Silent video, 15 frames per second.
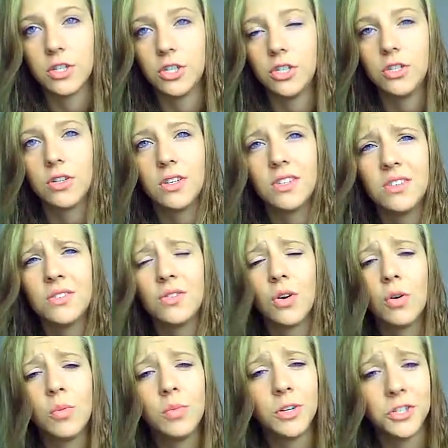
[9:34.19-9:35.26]
She took it
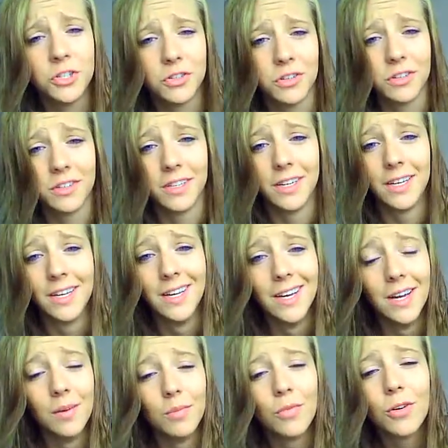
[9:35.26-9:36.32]
so maturely,
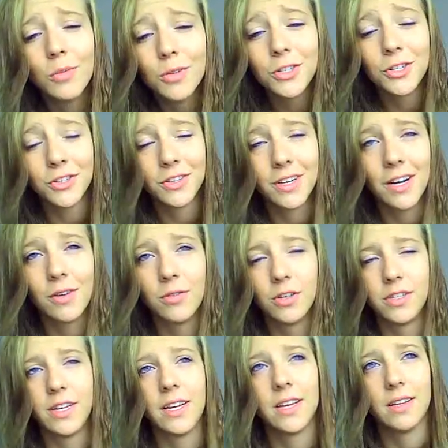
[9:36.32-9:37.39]
more mature than I would
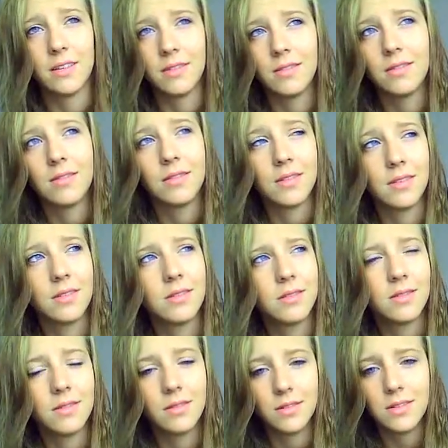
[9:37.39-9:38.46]
have taken
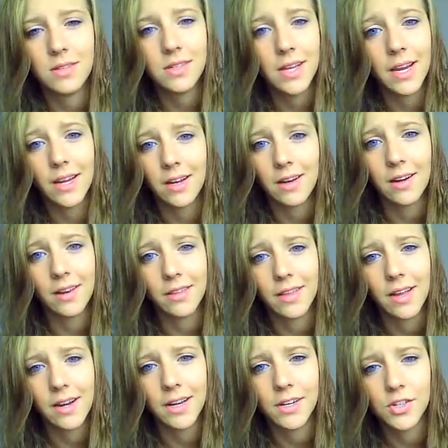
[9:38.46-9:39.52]
it at
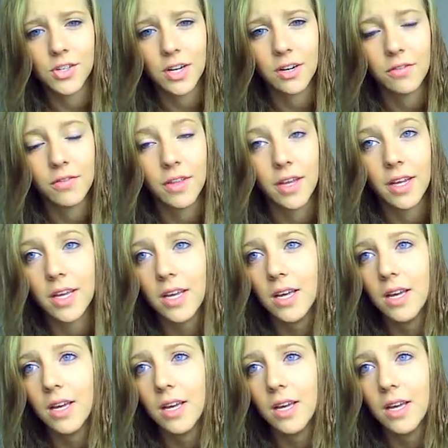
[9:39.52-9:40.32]
that age, kind of thing.